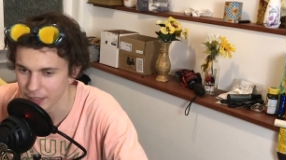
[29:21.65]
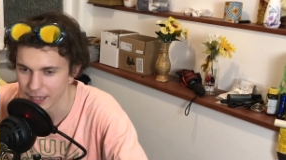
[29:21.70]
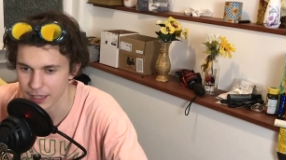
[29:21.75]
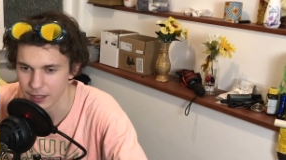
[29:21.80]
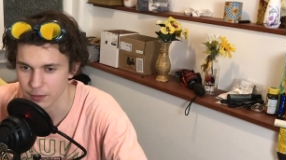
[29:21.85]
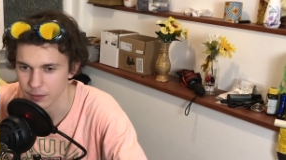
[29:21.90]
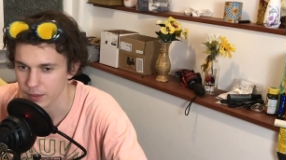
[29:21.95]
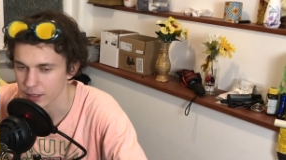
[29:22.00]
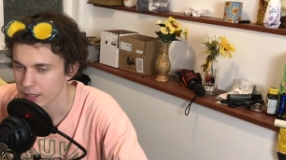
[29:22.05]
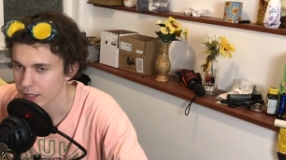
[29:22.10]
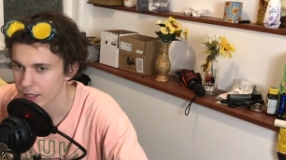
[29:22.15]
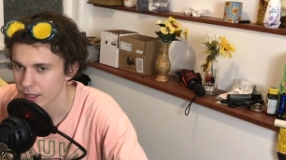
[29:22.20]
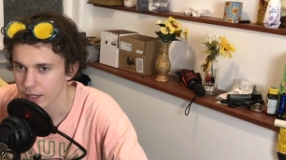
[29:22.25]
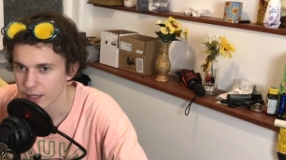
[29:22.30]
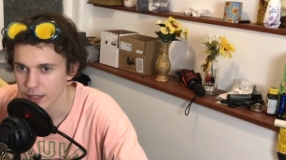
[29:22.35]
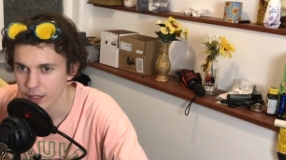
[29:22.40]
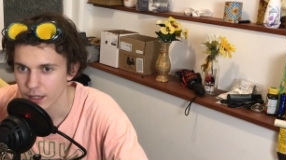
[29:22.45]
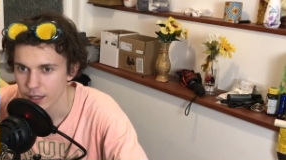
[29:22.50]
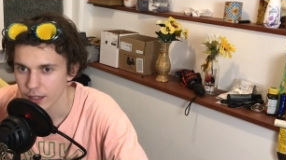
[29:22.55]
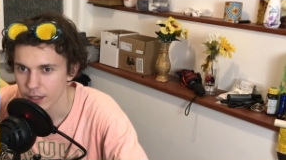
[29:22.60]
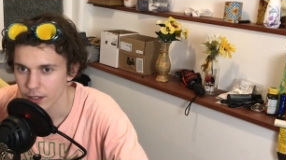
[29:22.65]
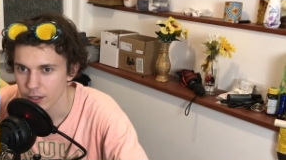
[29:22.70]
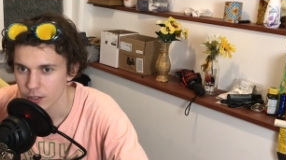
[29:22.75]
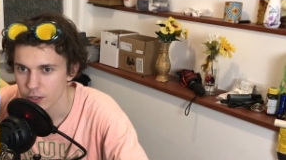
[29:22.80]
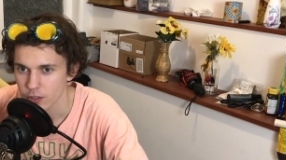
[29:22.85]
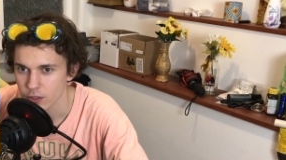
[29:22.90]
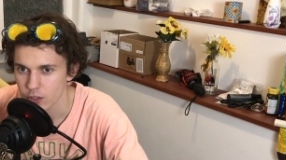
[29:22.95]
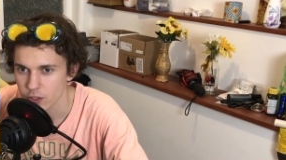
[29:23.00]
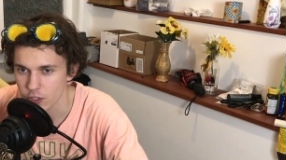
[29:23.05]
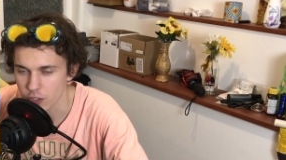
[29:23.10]
like
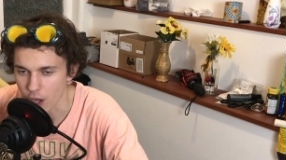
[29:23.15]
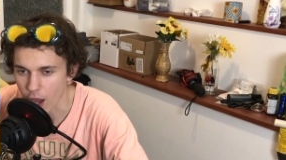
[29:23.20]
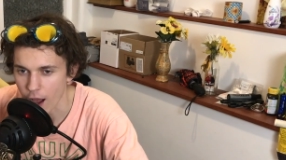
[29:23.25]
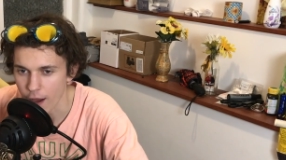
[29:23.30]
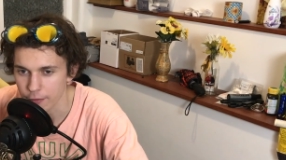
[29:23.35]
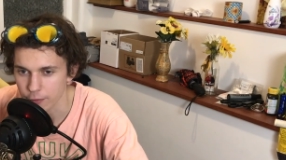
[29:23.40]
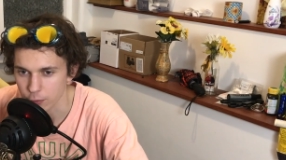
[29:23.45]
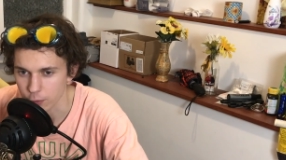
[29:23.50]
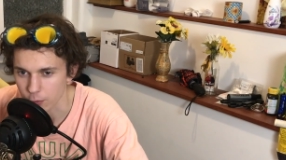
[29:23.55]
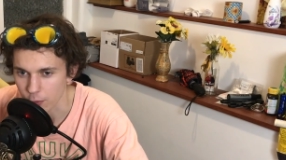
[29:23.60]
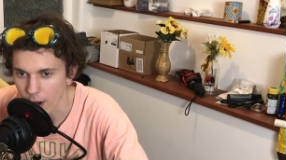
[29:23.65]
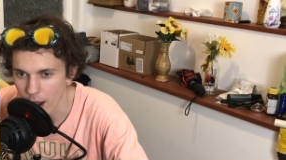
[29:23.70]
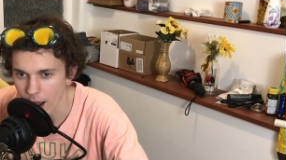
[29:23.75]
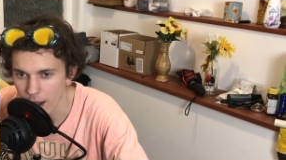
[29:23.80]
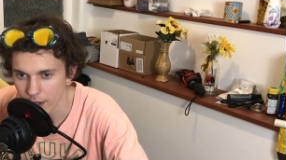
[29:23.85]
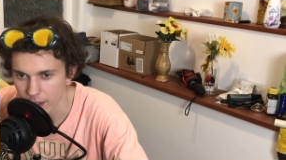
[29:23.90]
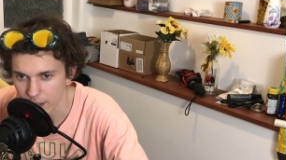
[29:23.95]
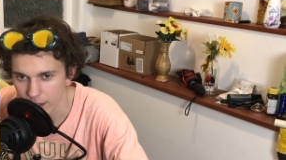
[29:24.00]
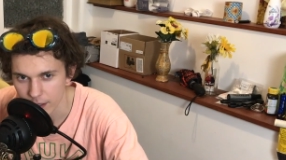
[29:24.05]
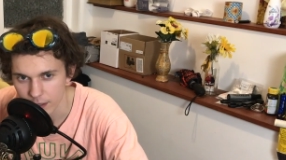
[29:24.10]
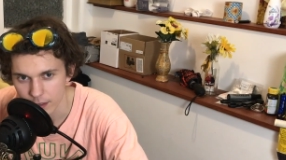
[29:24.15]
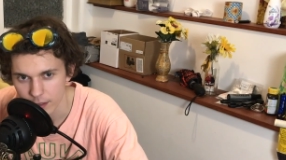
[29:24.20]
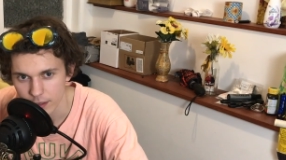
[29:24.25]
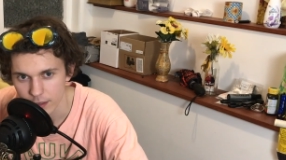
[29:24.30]
soft rock.